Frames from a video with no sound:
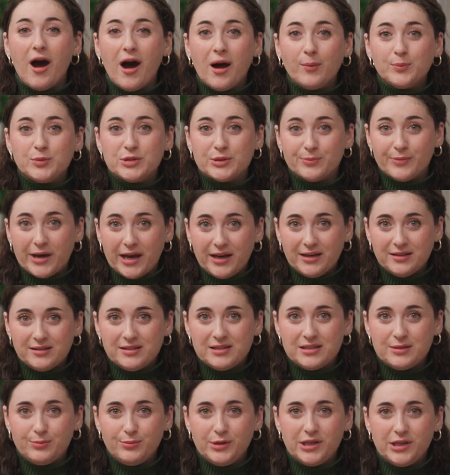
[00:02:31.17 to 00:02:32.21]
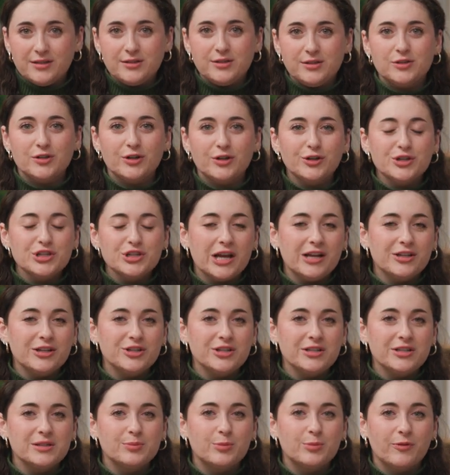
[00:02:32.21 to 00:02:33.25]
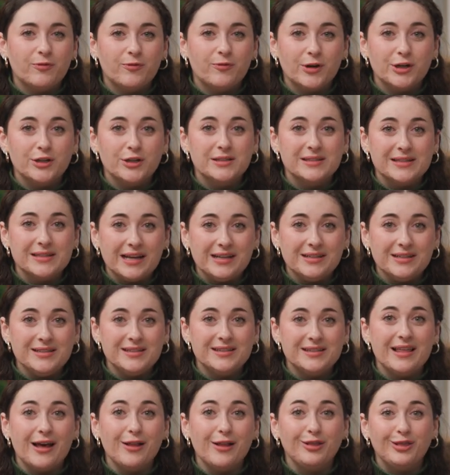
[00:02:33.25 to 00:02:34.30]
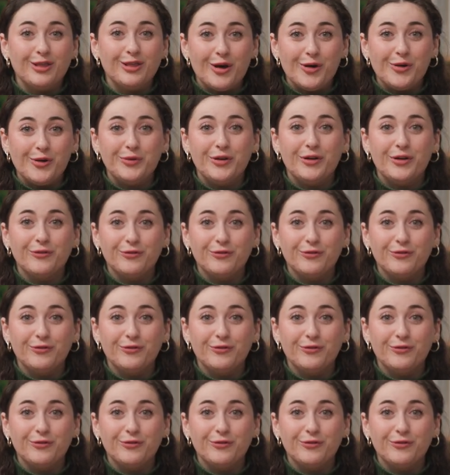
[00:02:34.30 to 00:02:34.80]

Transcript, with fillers: optimized because search engines prefer sites that load